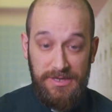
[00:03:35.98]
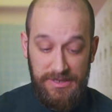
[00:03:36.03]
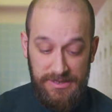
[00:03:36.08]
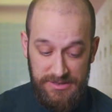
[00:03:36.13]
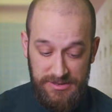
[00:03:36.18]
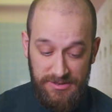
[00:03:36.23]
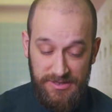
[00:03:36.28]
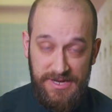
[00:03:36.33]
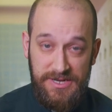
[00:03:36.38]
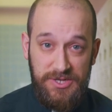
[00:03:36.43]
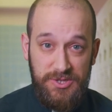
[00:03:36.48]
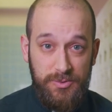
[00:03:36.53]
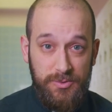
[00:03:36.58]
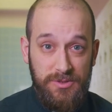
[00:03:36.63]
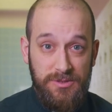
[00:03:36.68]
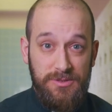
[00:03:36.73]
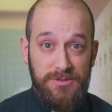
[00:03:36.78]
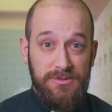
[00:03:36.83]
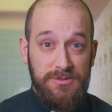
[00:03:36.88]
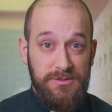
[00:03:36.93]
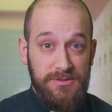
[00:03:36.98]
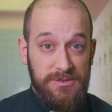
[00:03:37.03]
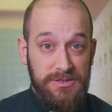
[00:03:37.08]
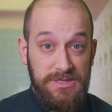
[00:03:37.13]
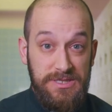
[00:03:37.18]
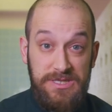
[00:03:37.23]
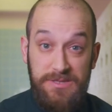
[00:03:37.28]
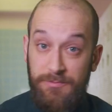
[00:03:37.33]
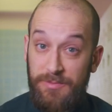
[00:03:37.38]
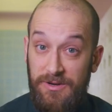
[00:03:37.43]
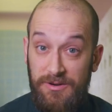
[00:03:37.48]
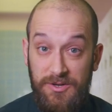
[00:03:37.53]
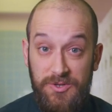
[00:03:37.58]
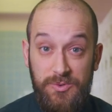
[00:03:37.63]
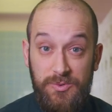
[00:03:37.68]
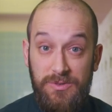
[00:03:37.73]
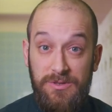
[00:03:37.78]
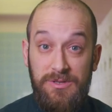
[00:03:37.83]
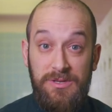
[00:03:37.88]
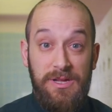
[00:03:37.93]
intellectual,
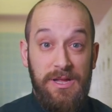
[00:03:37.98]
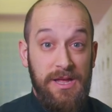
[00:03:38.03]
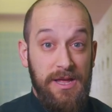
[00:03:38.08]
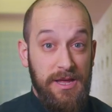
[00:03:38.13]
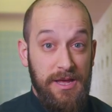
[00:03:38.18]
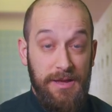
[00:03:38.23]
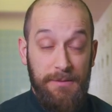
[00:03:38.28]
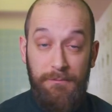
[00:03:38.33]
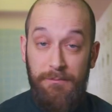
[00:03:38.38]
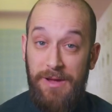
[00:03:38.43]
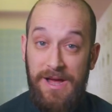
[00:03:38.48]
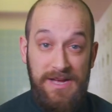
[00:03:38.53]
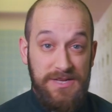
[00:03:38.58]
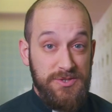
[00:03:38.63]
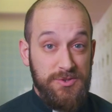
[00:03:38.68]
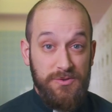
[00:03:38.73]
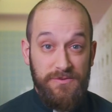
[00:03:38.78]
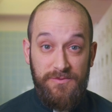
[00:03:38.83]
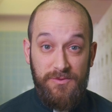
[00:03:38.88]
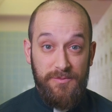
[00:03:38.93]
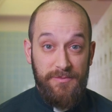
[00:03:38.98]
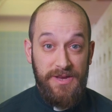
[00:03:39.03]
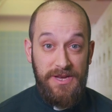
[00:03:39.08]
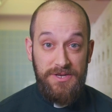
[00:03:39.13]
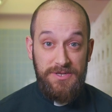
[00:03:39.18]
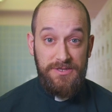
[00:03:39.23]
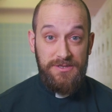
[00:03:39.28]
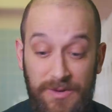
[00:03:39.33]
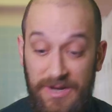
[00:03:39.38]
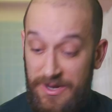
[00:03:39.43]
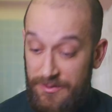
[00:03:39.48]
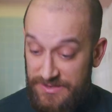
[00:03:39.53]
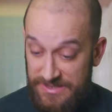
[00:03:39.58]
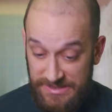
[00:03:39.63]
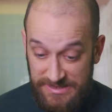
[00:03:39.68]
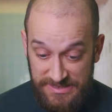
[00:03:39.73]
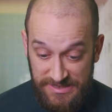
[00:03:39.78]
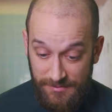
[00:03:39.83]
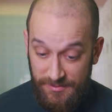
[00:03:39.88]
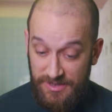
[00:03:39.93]
spiritual, and pastoral formation. When I was
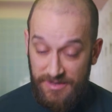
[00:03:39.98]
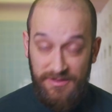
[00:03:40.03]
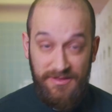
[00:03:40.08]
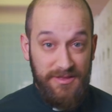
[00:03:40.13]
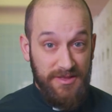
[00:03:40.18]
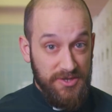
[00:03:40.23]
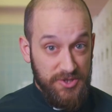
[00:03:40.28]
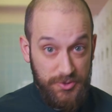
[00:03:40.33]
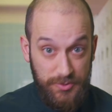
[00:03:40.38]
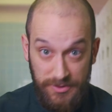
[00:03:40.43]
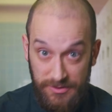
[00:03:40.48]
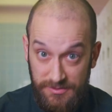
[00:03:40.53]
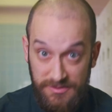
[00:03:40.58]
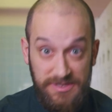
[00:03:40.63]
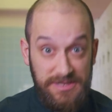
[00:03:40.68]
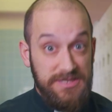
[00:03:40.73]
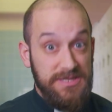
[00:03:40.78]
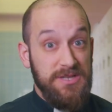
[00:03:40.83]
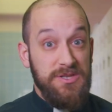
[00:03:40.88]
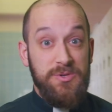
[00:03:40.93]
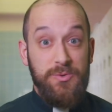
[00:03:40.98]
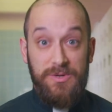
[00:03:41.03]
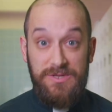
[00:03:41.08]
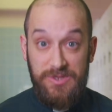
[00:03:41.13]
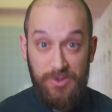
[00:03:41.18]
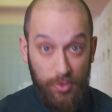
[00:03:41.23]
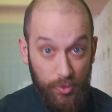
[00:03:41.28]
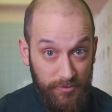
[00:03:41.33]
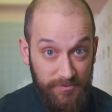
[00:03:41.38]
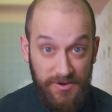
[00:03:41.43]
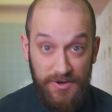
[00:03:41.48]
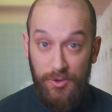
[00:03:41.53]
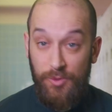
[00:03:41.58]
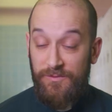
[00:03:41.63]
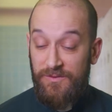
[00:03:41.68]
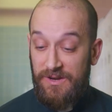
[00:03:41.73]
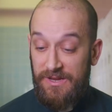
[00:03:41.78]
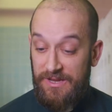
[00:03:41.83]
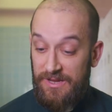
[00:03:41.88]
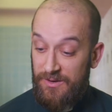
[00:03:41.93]
in seminary, they drilled this into us over and
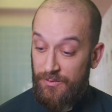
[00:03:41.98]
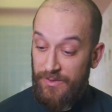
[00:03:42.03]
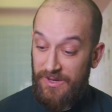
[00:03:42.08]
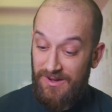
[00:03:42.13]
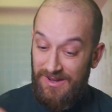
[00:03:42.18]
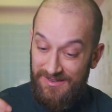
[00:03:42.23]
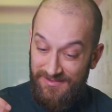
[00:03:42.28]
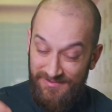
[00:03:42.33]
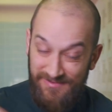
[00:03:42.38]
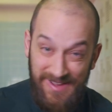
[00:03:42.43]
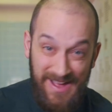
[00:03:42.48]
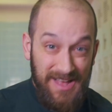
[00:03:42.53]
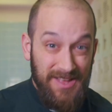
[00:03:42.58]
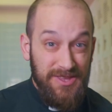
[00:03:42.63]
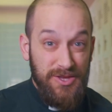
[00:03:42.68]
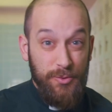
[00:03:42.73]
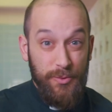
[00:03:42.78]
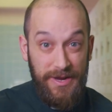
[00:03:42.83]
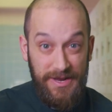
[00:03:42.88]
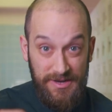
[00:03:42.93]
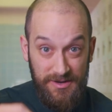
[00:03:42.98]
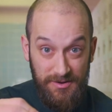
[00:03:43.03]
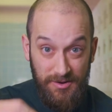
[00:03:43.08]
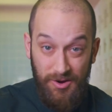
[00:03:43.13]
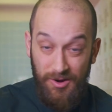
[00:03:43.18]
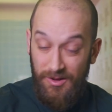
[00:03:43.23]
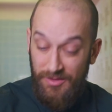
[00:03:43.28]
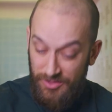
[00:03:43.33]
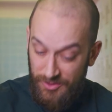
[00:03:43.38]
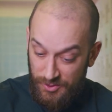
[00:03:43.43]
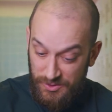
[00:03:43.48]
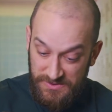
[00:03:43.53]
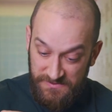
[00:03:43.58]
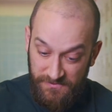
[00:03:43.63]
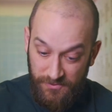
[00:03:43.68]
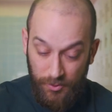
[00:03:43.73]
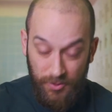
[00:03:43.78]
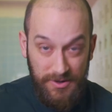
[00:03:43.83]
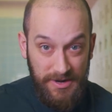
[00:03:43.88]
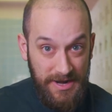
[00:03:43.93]
over again, and we got evaluated on those
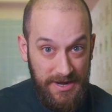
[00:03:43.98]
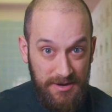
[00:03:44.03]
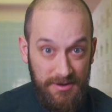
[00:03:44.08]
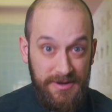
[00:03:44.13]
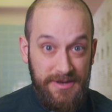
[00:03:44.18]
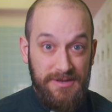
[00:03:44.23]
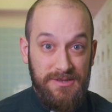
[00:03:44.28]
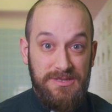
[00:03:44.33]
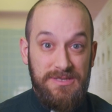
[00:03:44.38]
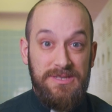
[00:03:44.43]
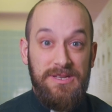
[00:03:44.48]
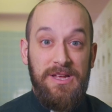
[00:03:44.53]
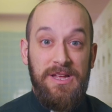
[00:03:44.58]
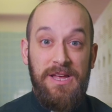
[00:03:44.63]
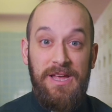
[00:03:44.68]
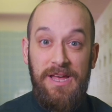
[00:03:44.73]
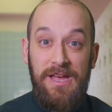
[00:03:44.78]
4 areas